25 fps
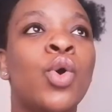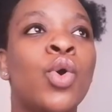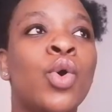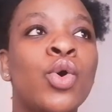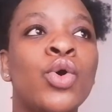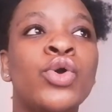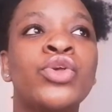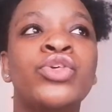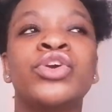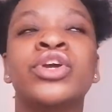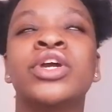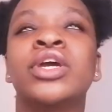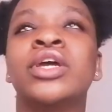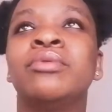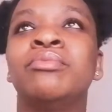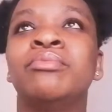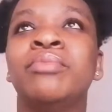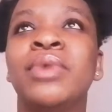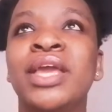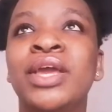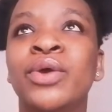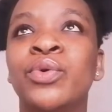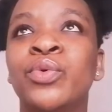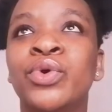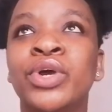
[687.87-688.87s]
or you can
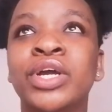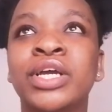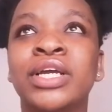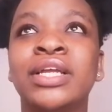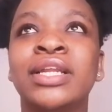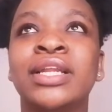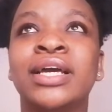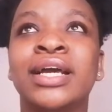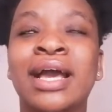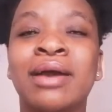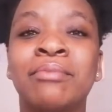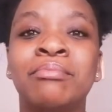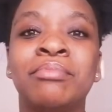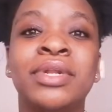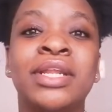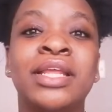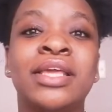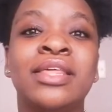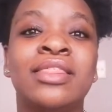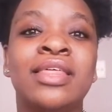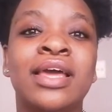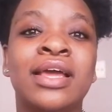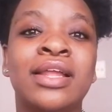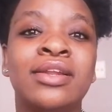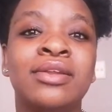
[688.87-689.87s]
work in a
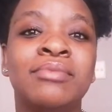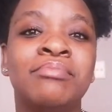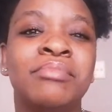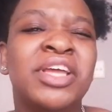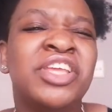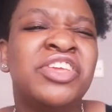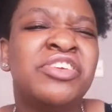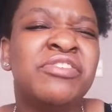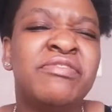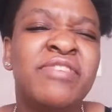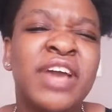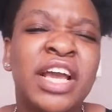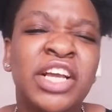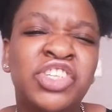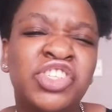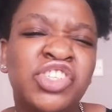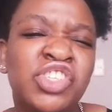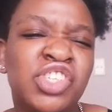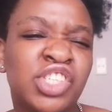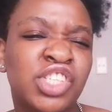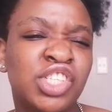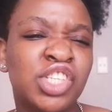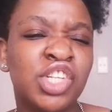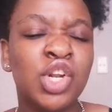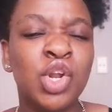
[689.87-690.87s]
company that
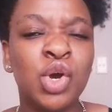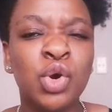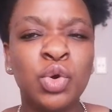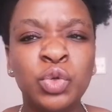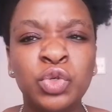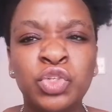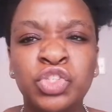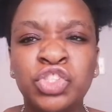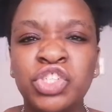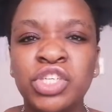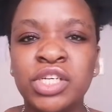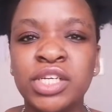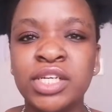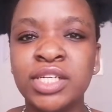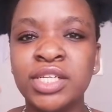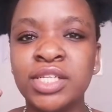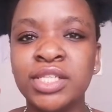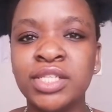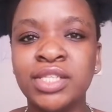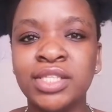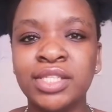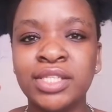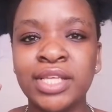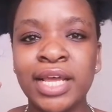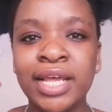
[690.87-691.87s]
manufactures
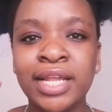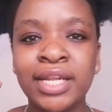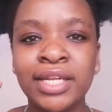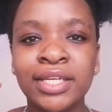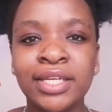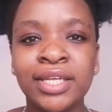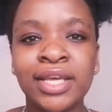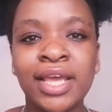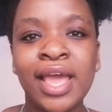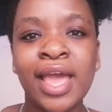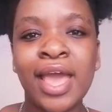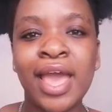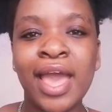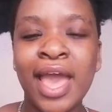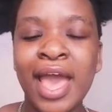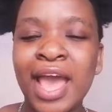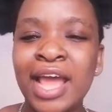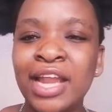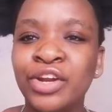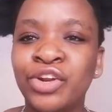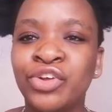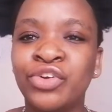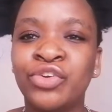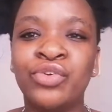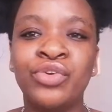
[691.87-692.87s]
lotions and
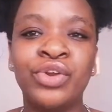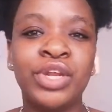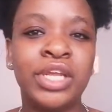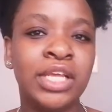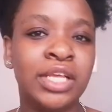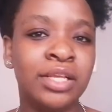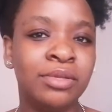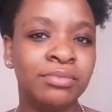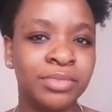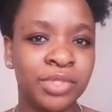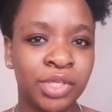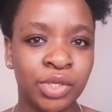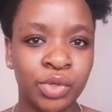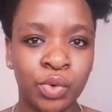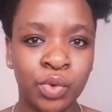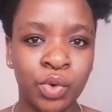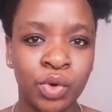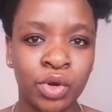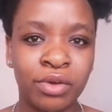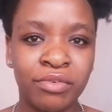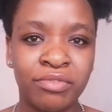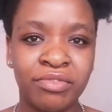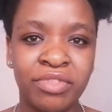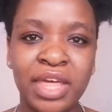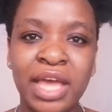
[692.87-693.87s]
hand creams and
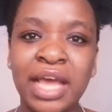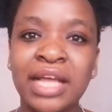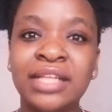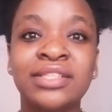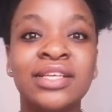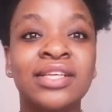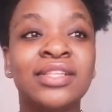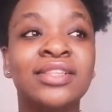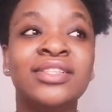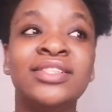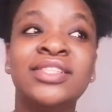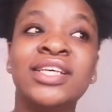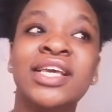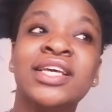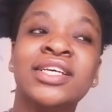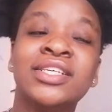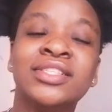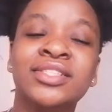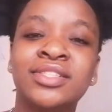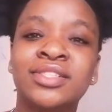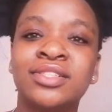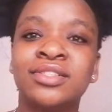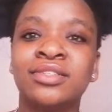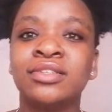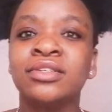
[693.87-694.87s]
all of that and
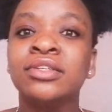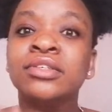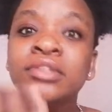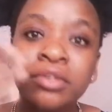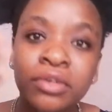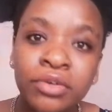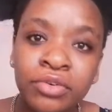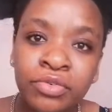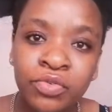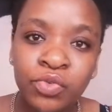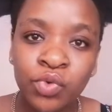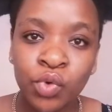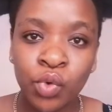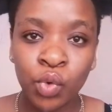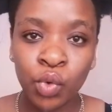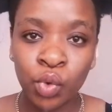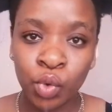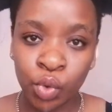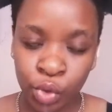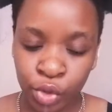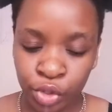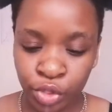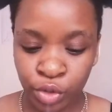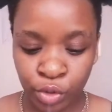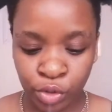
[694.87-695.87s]
test
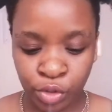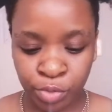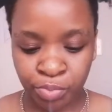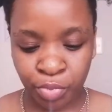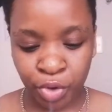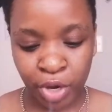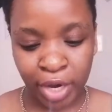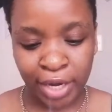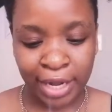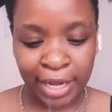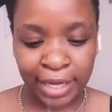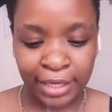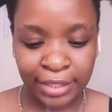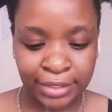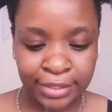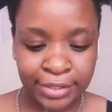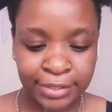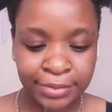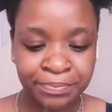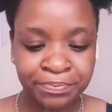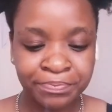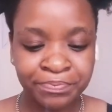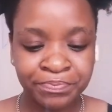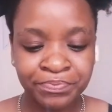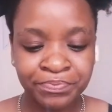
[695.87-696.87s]
for those products.